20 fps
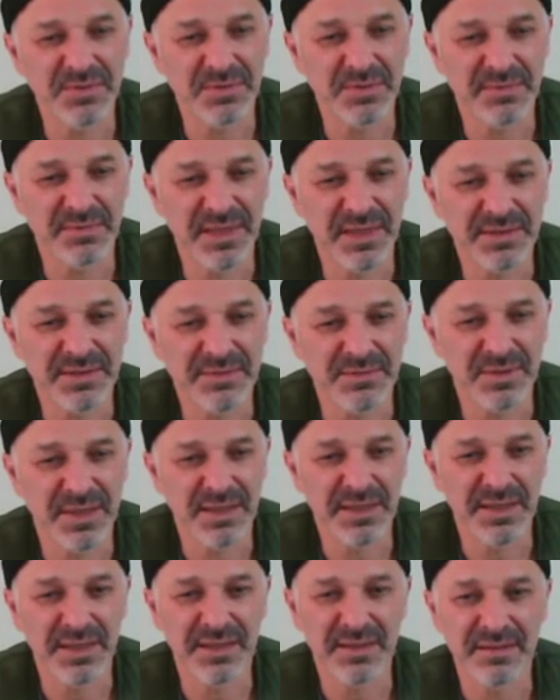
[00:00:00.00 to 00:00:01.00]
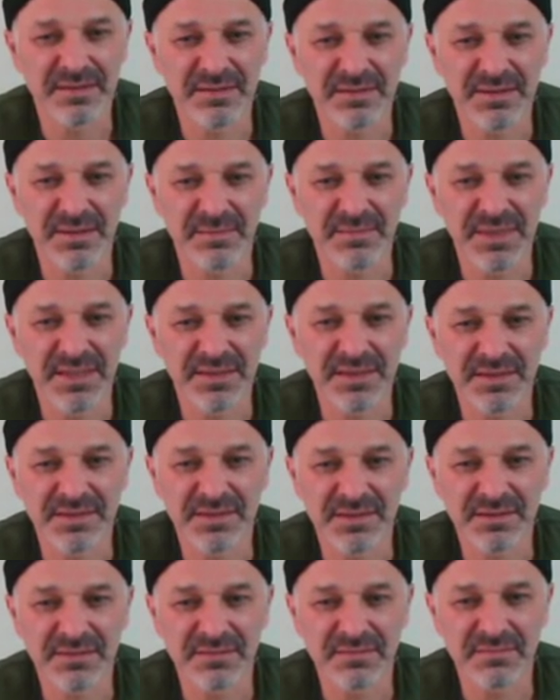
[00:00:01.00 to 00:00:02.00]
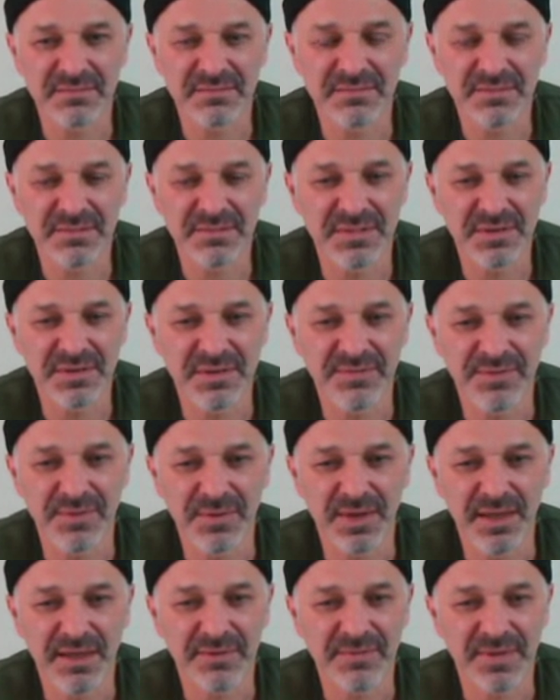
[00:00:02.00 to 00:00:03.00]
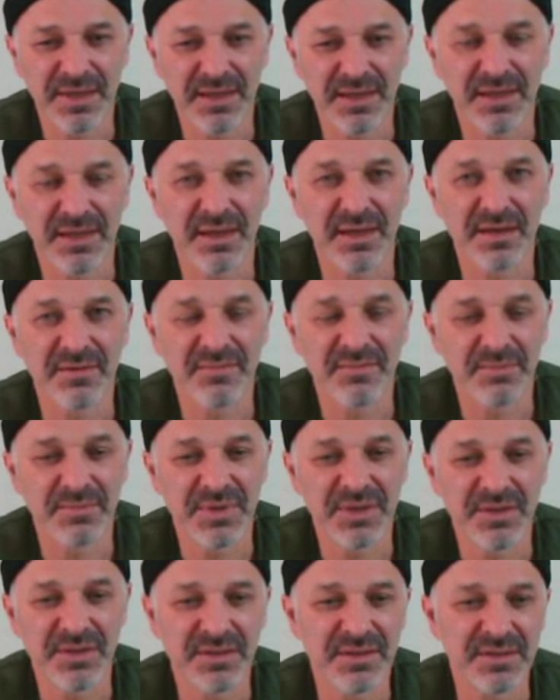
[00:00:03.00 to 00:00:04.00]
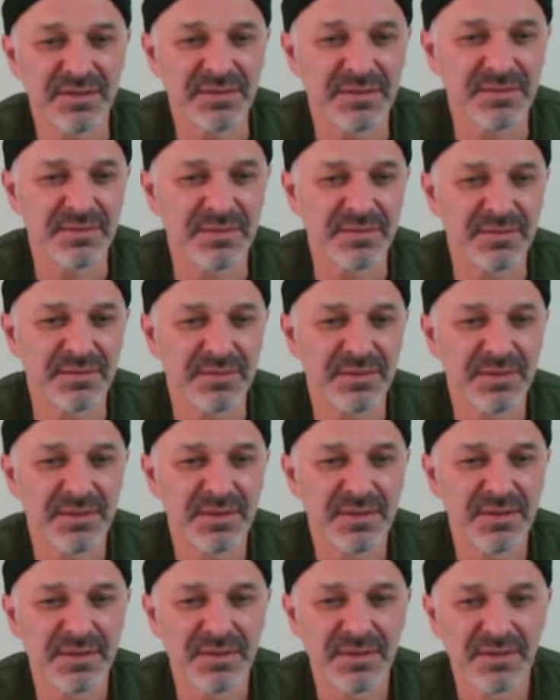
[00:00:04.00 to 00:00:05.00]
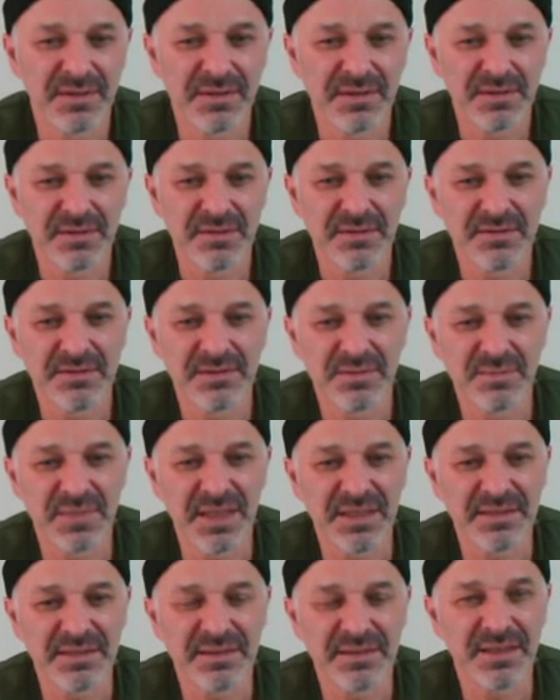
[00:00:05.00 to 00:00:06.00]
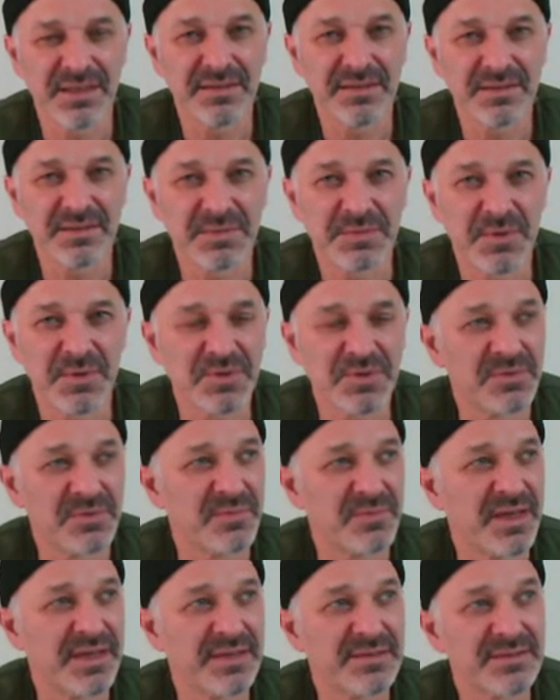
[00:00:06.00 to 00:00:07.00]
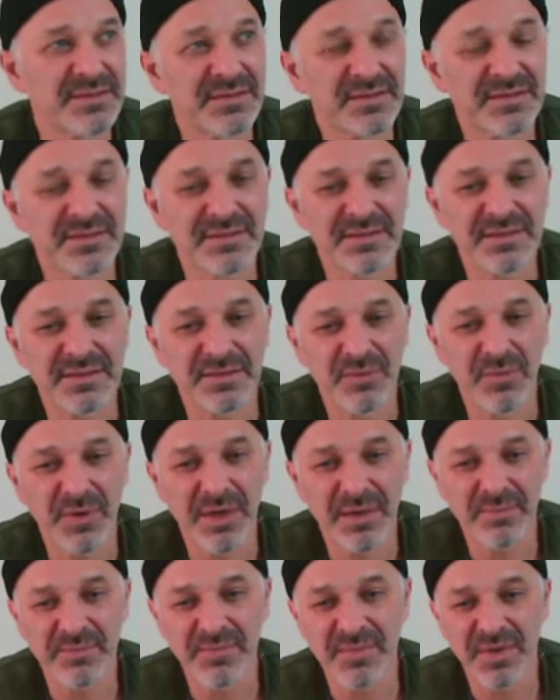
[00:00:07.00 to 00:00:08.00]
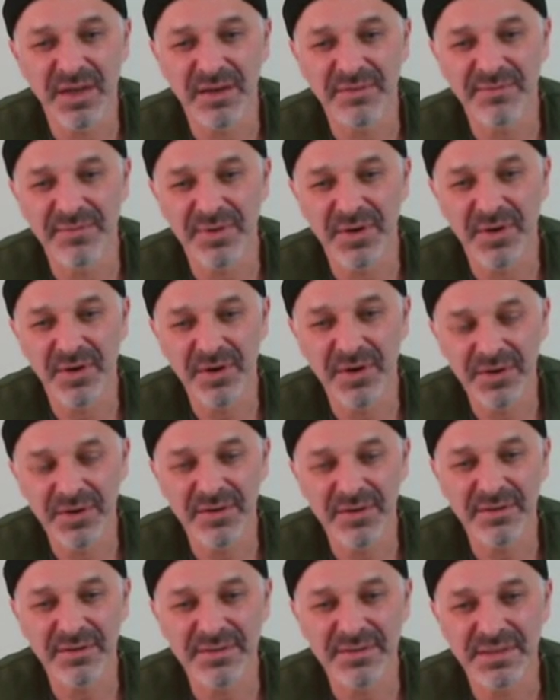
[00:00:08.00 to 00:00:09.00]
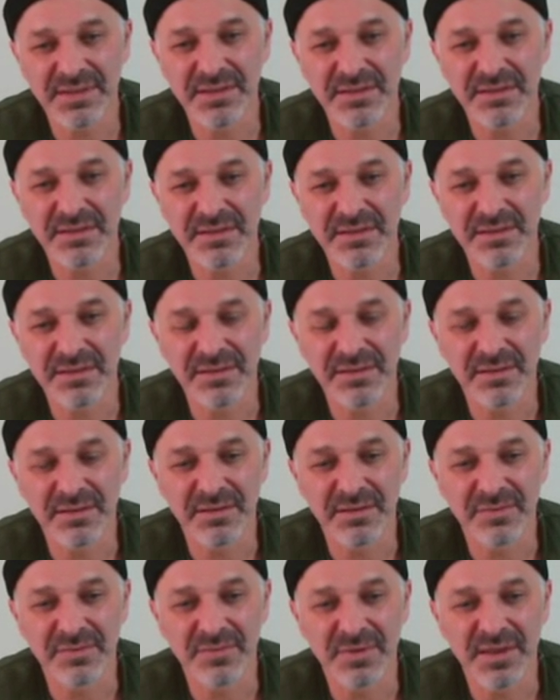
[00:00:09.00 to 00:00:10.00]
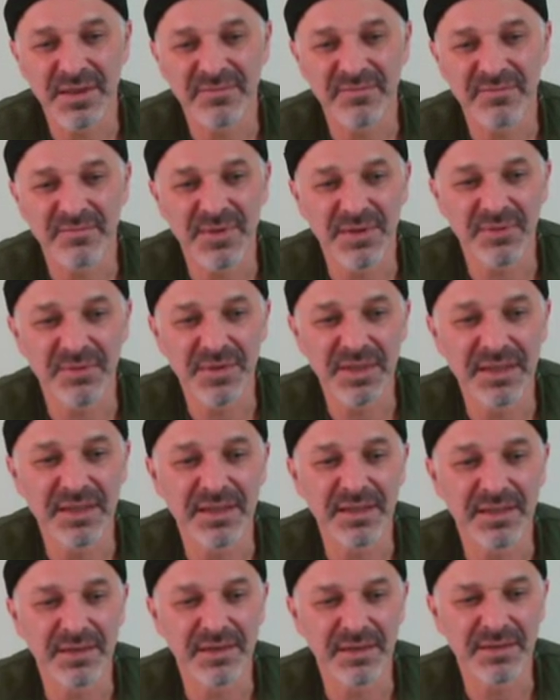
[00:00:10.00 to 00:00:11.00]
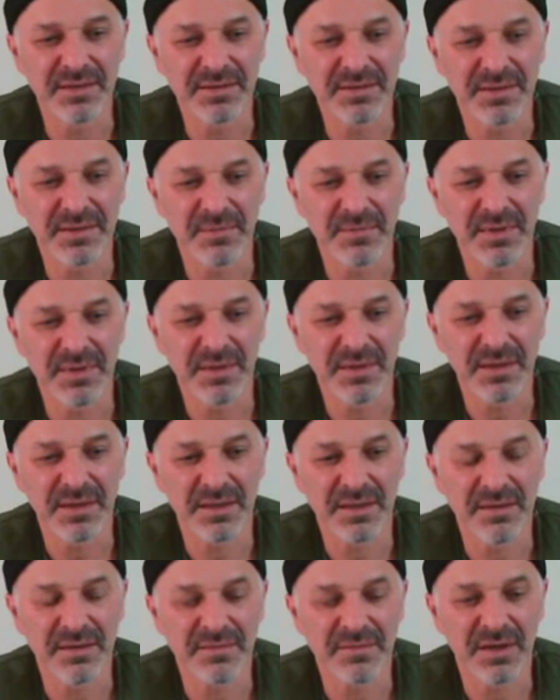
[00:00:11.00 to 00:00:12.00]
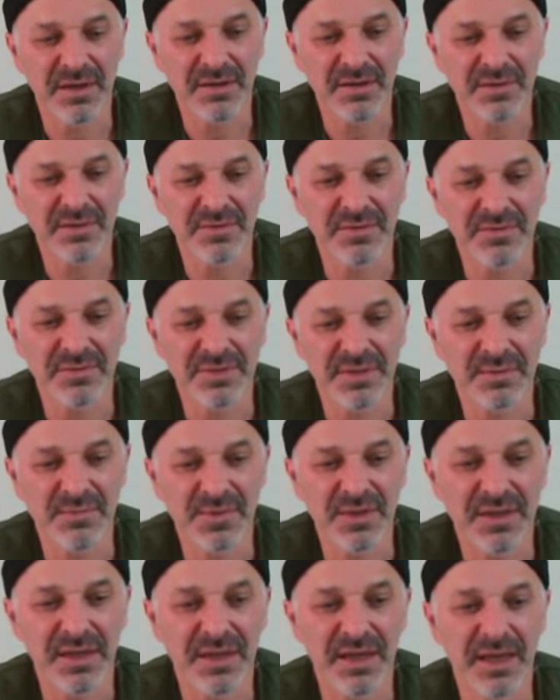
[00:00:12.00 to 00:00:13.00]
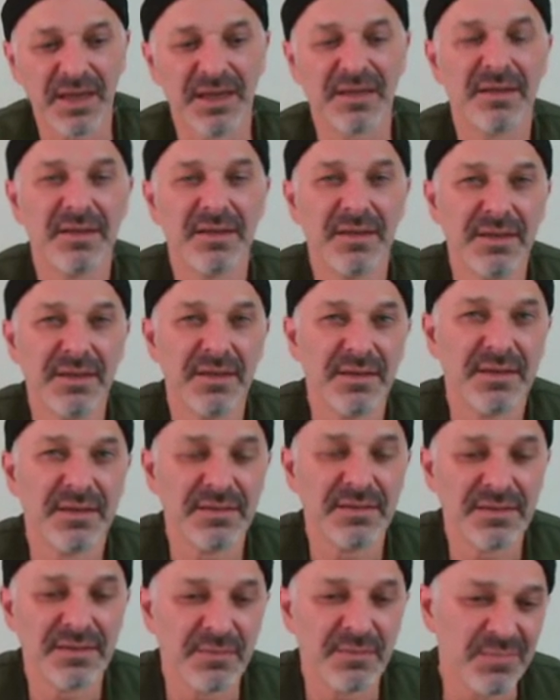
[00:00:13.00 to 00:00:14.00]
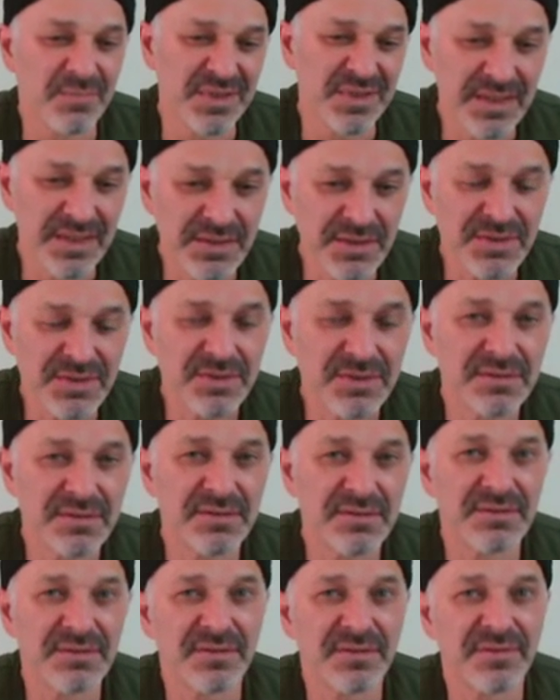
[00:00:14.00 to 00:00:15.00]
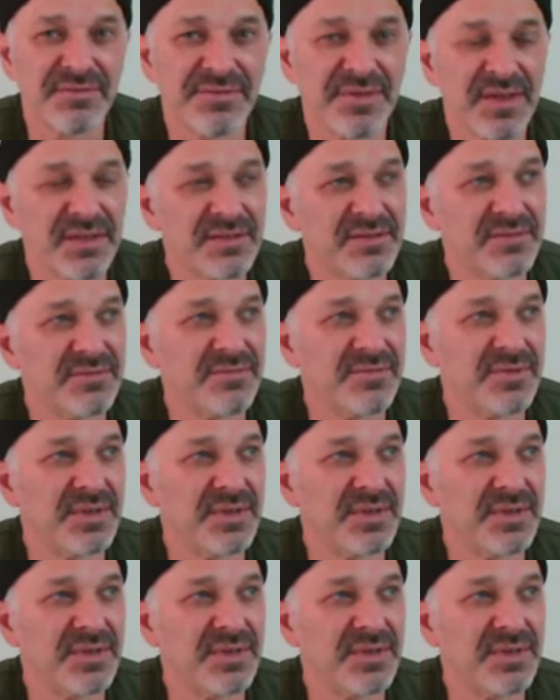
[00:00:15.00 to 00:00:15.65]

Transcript: mask right now. I mean, that's if you have that kind of ability to maintain disposable masks. What I've heard is that, what I've been reading in some of the articles I'm looking at is that bleach is an effective